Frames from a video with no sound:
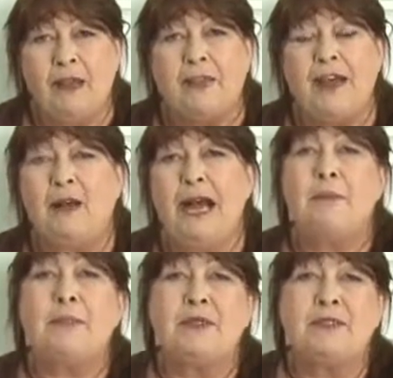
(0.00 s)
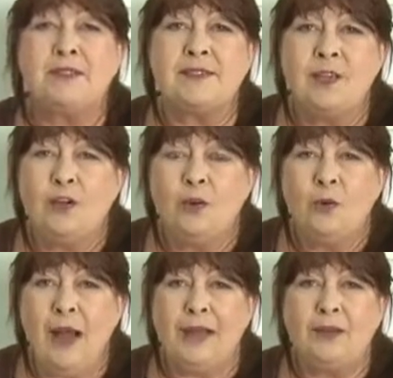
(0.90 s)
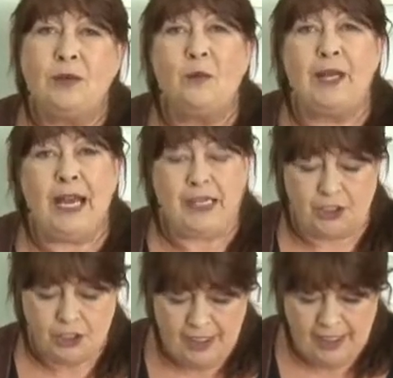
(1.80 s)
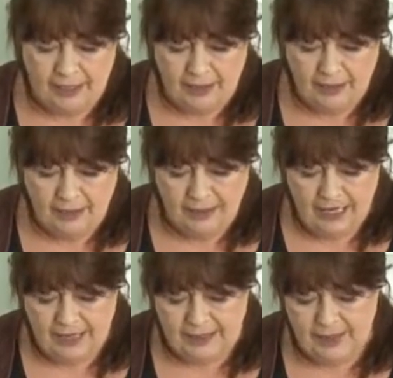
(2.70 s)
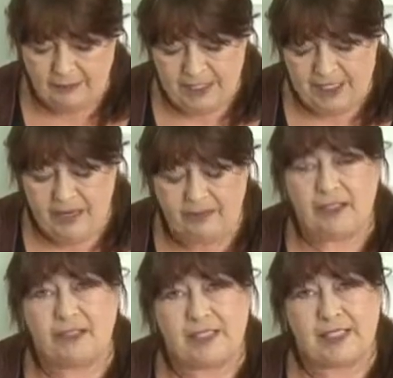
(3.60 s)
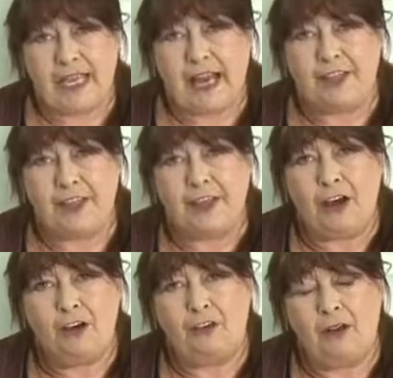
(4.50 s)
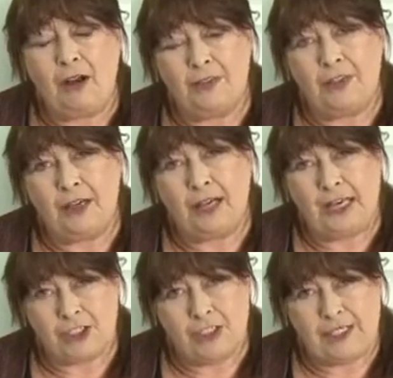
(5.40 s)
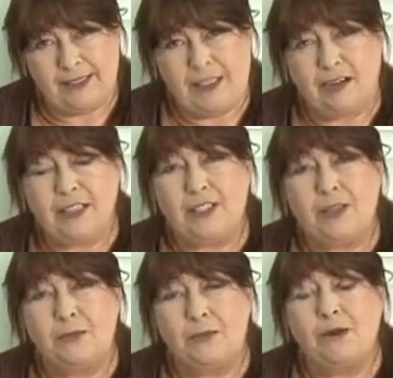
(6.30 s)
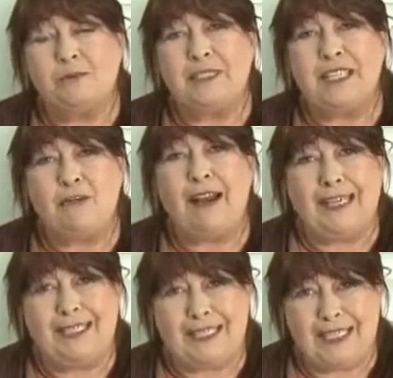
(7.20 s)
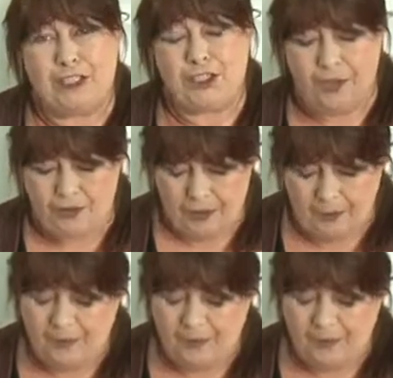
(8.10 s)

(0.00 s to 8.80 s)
That happens when we actually get materials together that actually start to degrade each other.